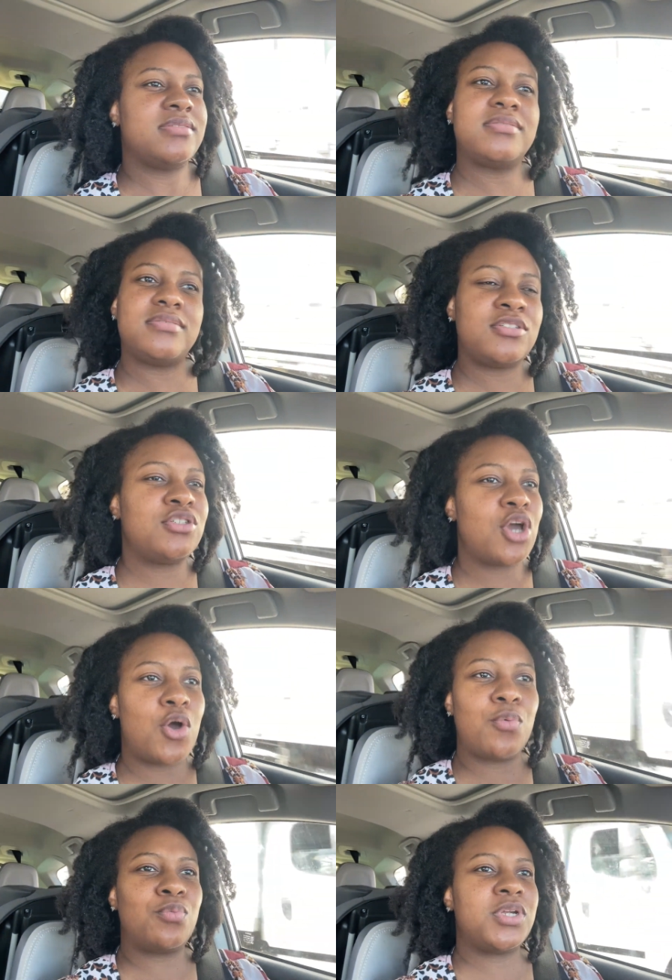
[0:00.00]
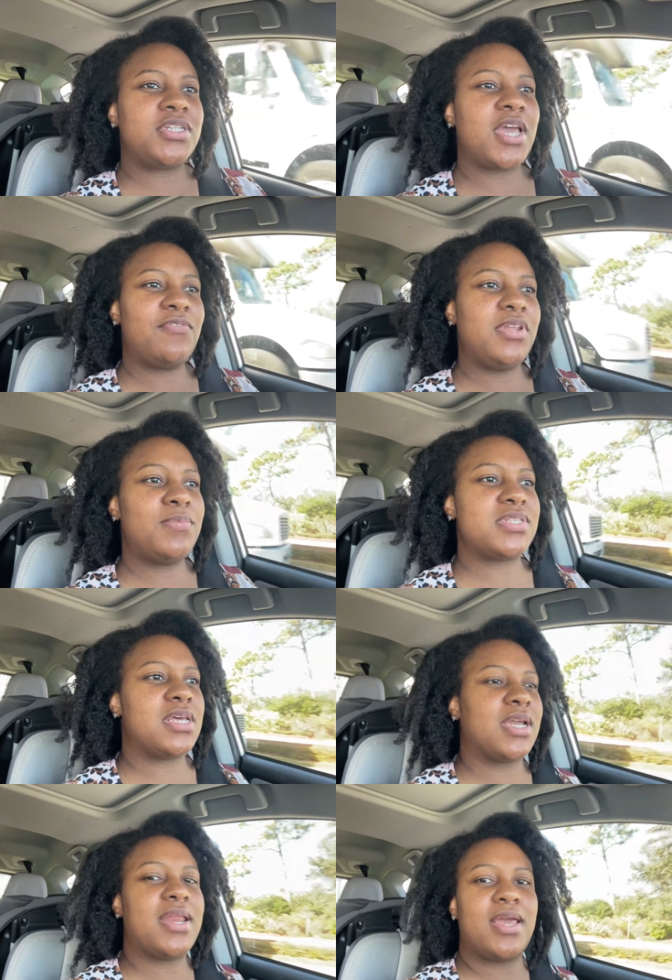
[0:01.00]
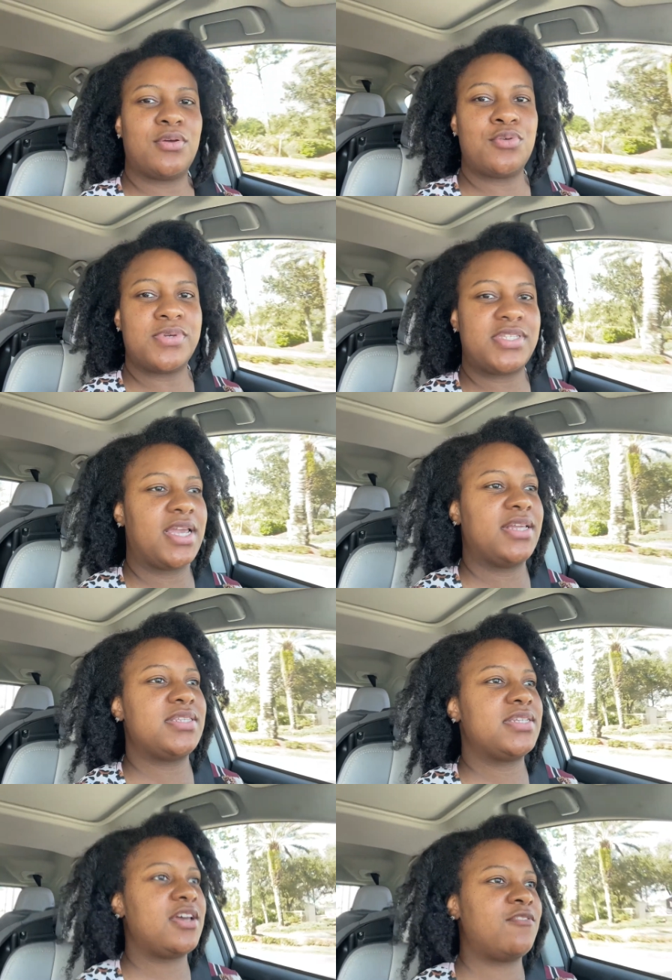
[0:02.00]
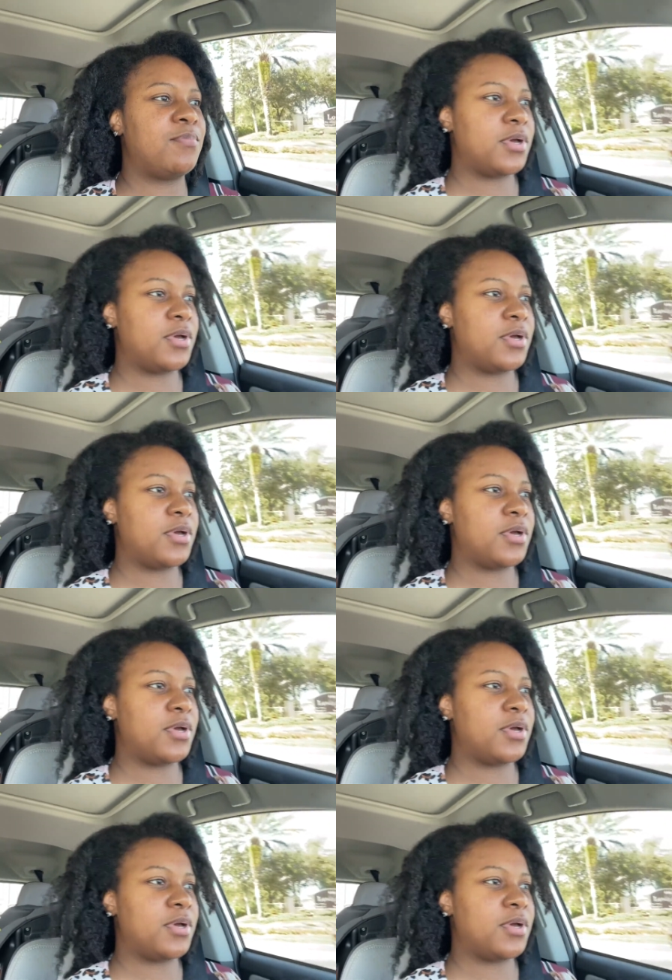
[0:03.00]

you know, we definitely was looking at who was saying stuff, but